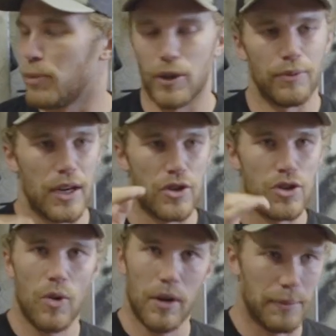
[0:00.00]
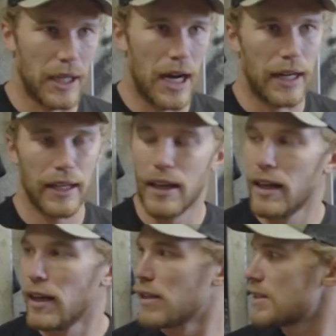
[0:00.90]
build my short block.
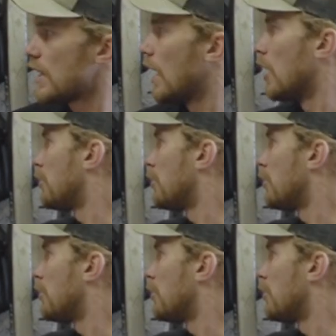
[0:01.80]
So